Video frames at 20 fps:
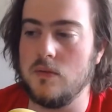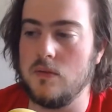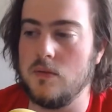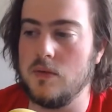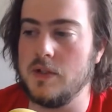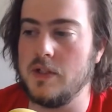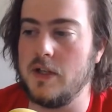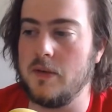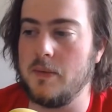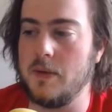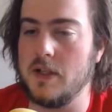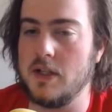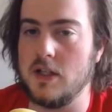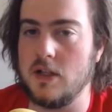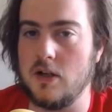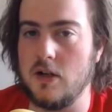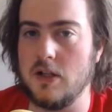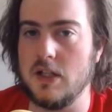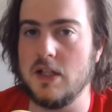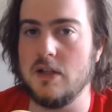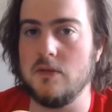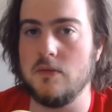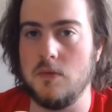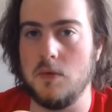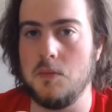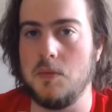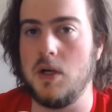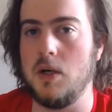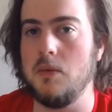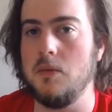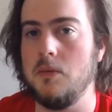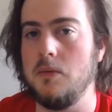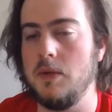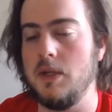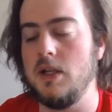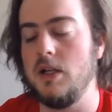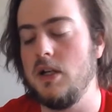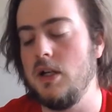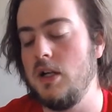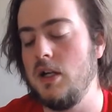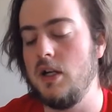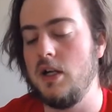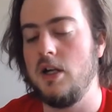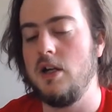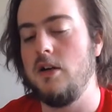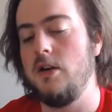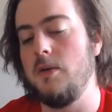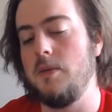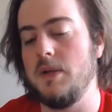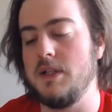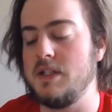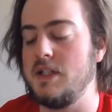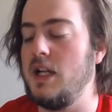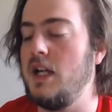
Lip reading: We'll talk about the card that will probably replace it.